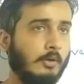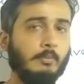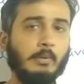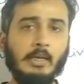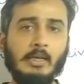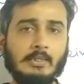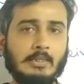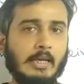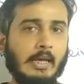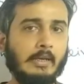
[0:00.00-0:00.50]

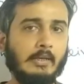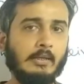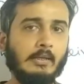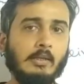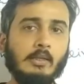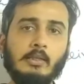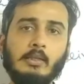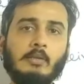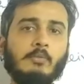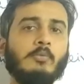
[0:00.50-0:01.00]
his end
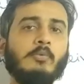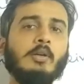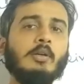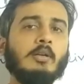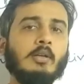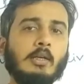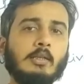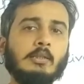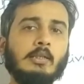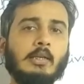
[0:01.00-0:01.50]
that we are
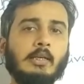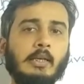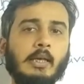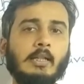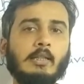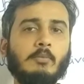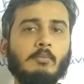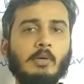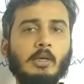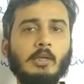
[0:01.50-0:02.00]
not going to
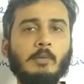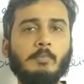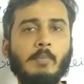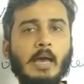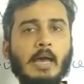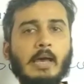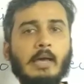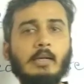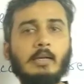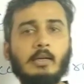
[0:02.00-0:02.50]
get the money
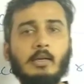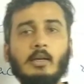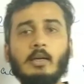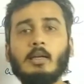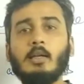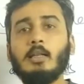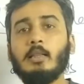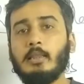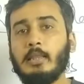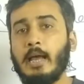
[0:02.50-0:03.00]

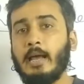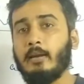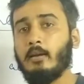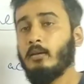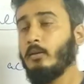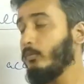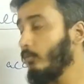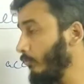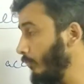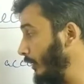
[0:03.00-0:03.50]
back,
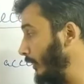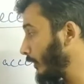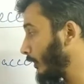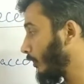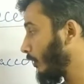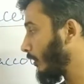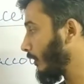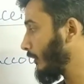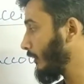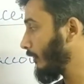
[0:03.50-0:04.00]
then we
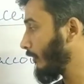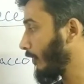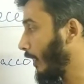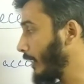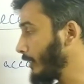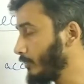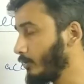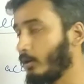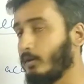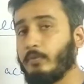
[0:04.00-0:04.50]
record the
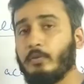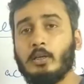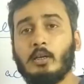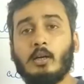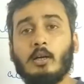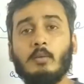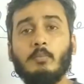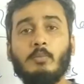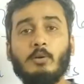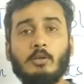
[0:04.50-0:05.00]
write-off in
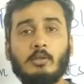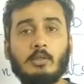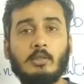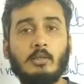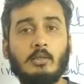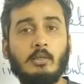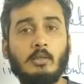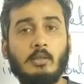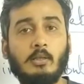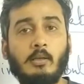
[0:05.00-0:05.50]
our
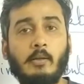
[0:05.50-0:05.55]
books.